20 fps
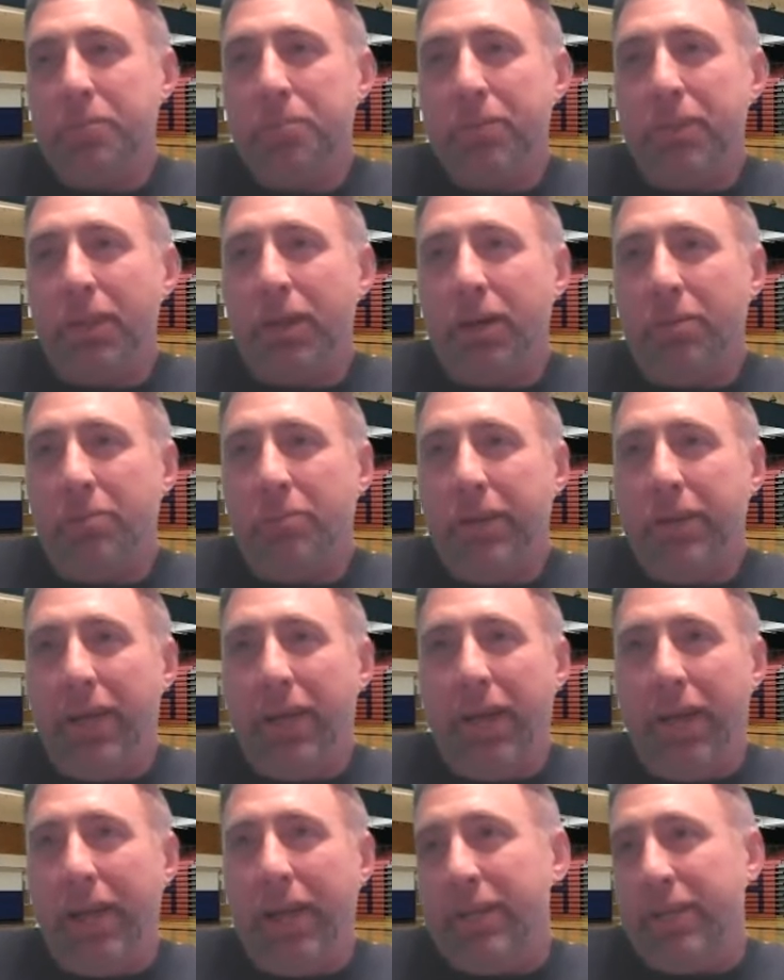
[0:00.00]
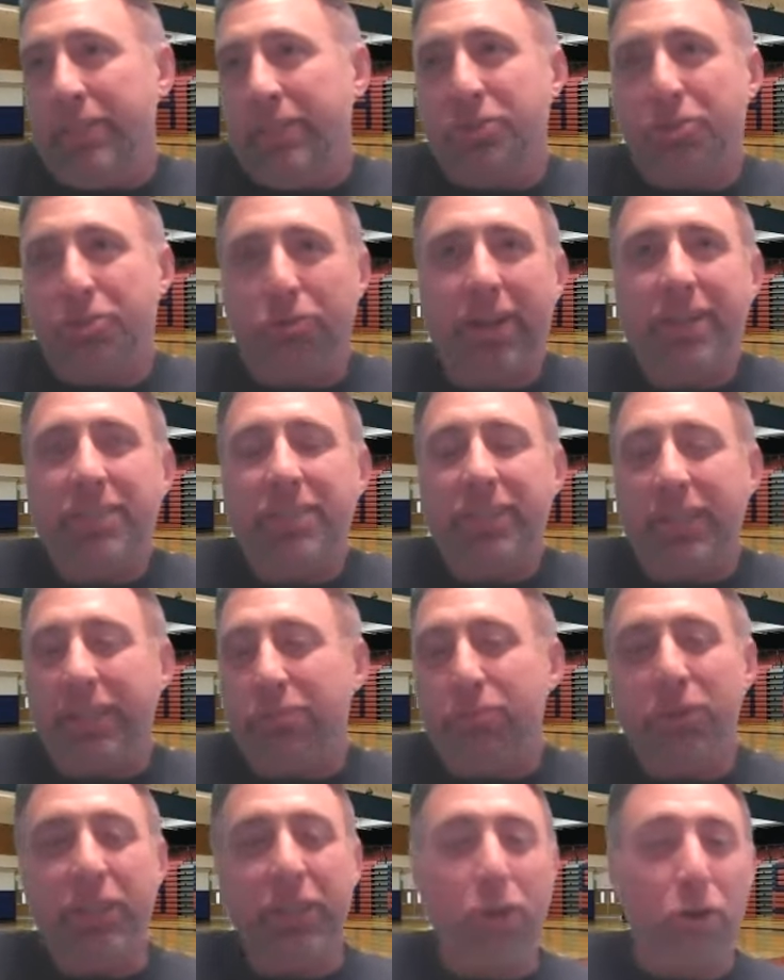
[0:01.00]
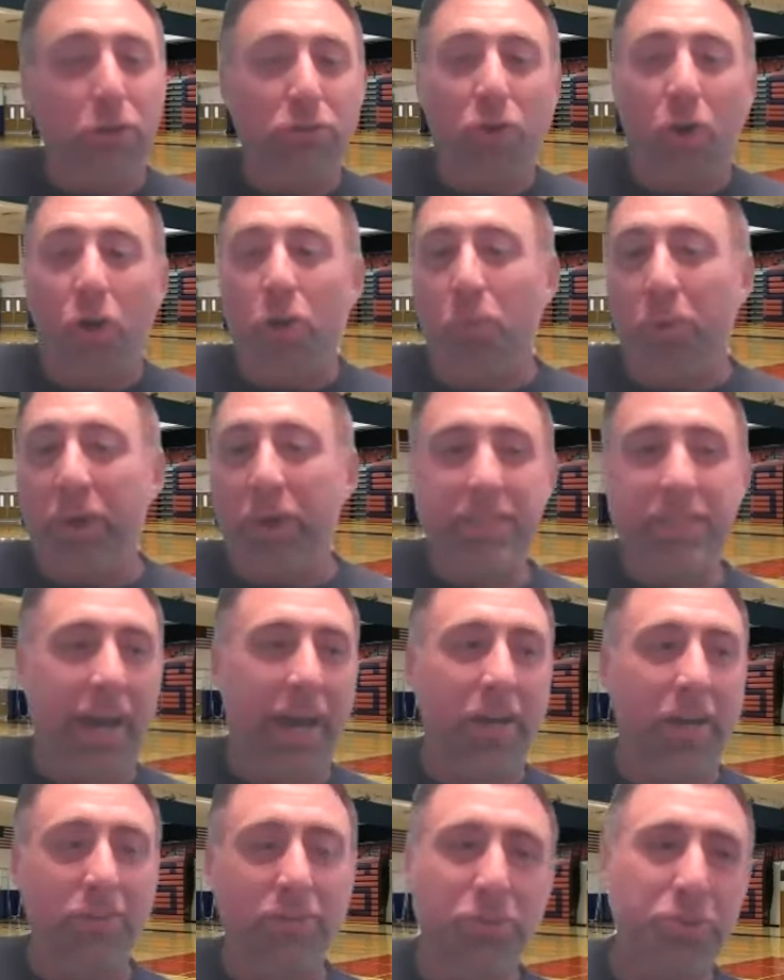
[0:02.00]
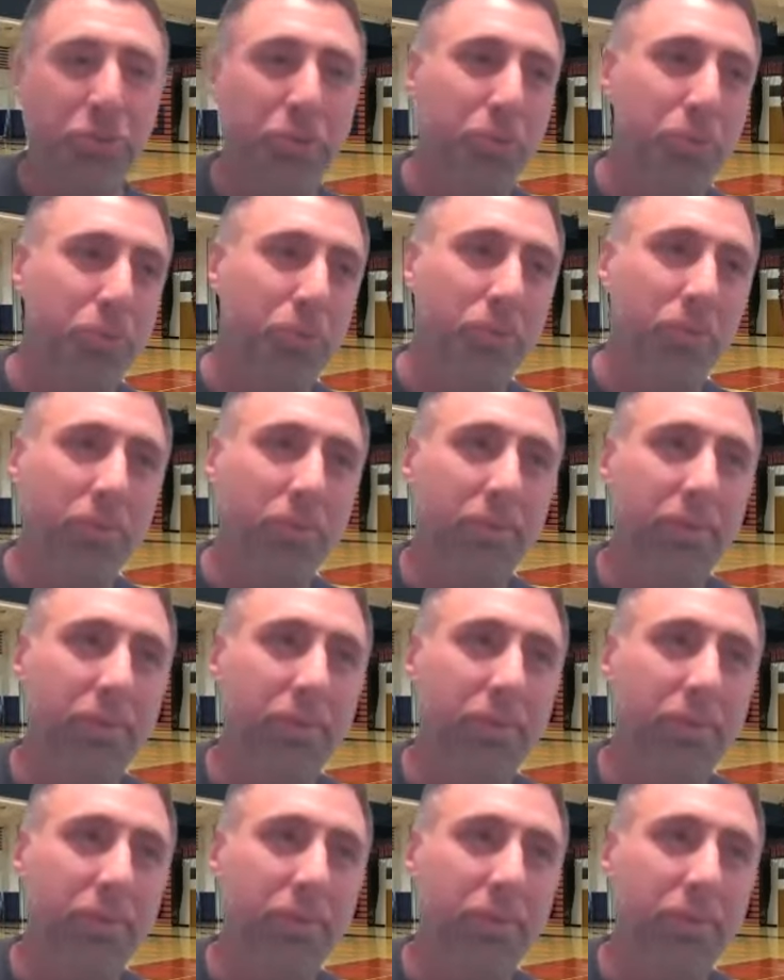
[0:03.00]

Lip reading: and it's crazy. It really goes all the way down to,